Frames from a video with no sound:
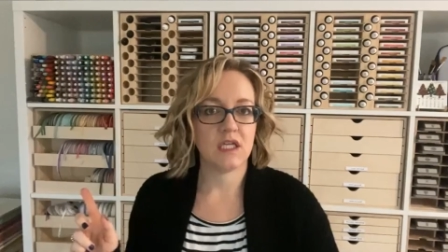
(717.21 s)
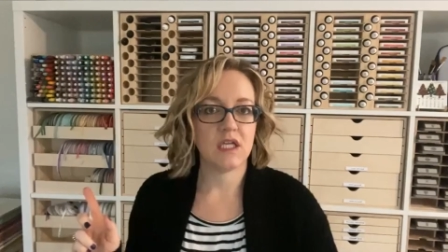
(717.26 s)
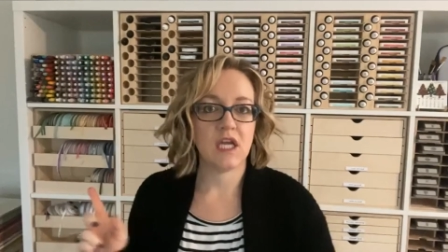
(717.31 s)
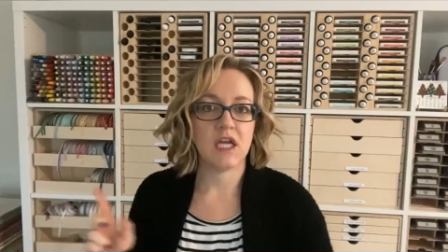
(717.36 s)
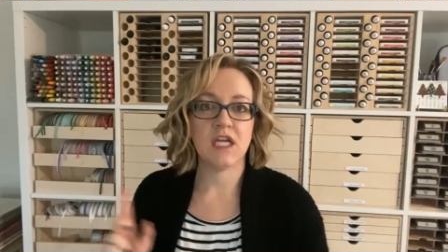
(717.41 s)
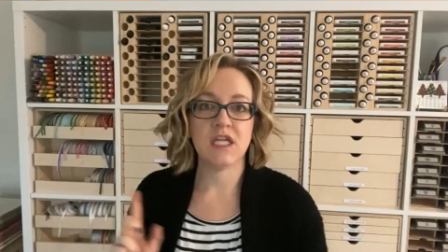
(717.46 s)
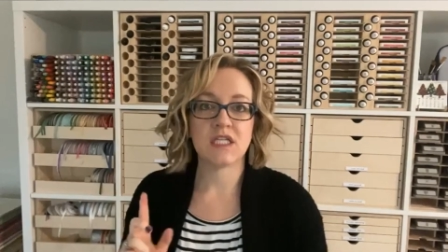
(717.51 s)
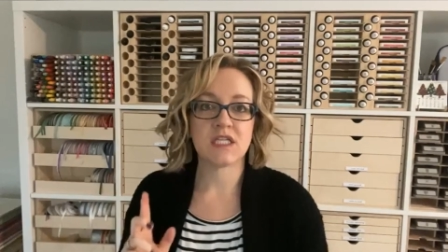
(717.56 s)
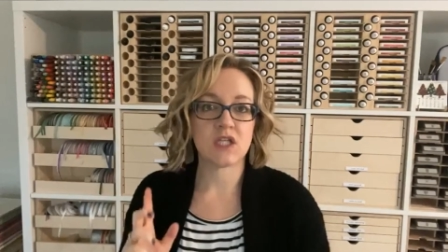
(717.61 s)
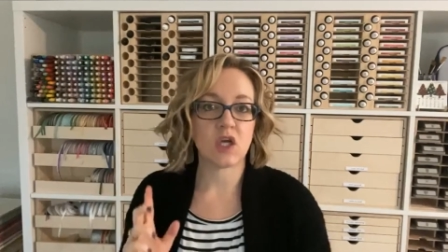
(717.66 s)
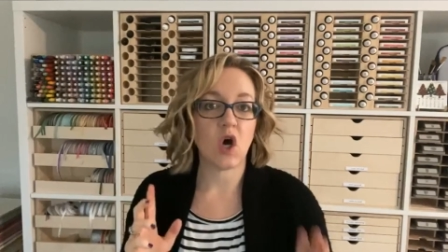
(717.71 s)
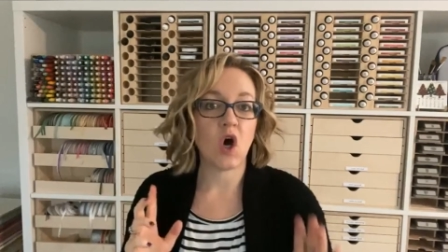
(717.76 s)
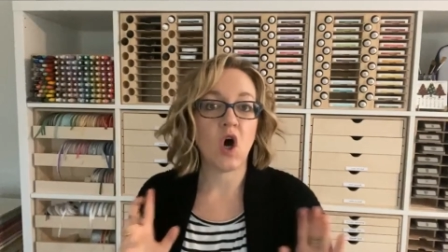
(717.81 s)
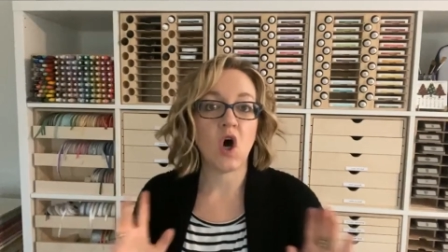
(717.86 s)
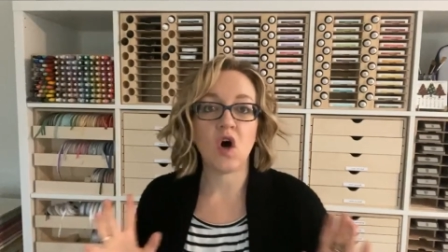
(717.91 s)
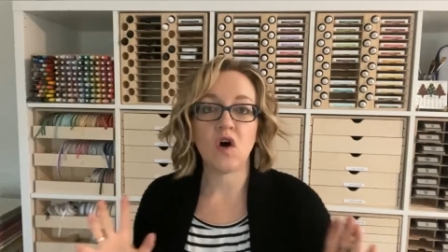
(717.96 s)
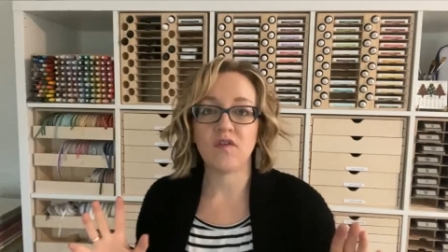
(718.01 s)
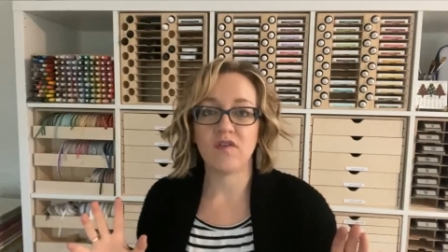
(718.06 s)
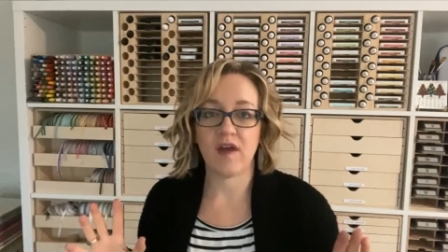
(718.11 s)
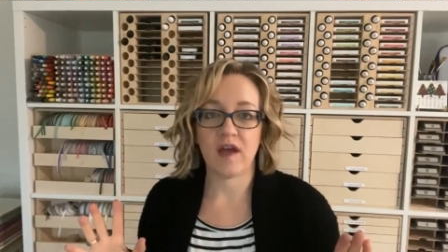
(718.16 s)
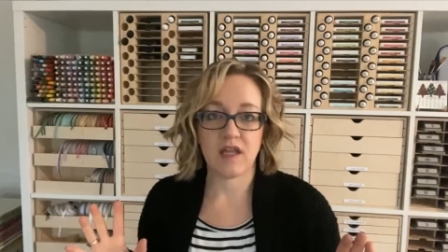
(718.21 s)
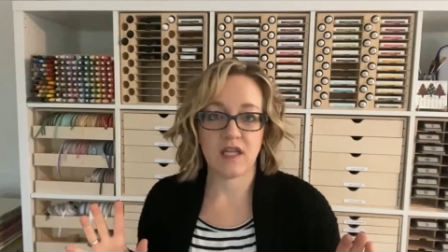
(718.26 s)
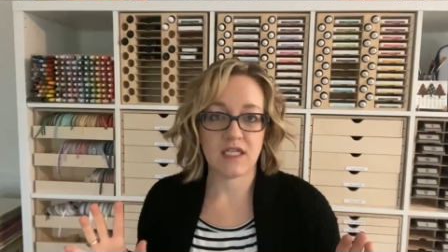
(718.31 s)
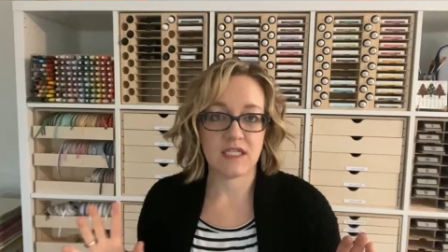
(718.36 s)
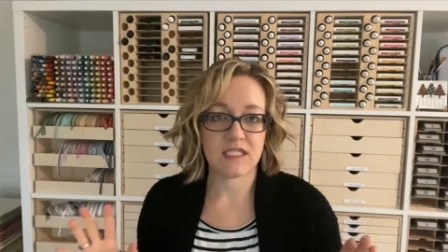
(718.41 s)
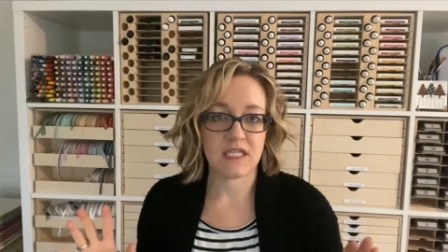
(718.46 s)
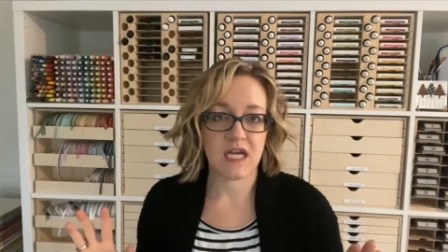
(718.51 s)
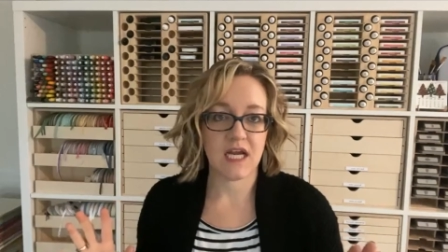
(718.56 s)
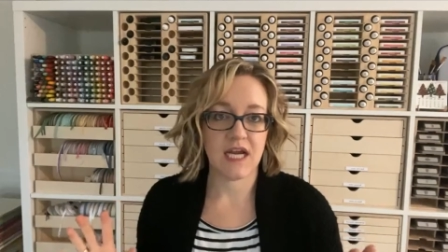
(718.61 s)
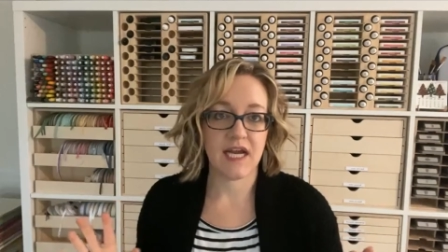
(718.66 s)
it's all
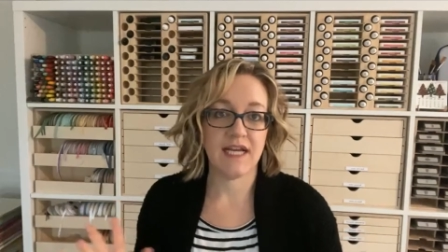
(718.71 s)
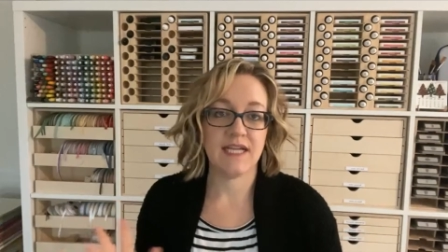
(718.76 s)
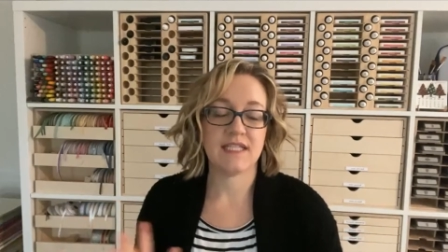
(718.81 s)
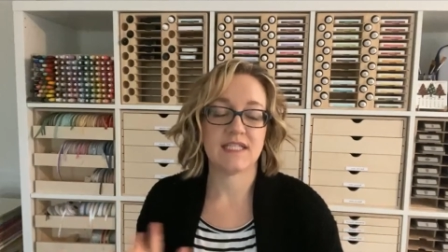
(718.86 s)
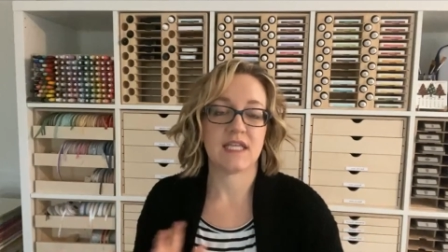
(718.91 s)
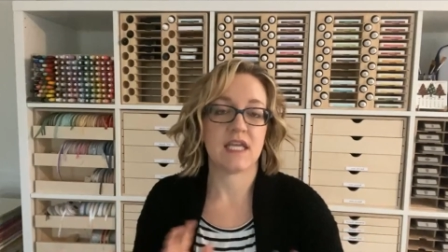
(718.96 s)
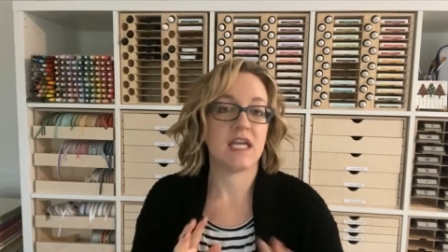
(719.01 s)
Valentine's.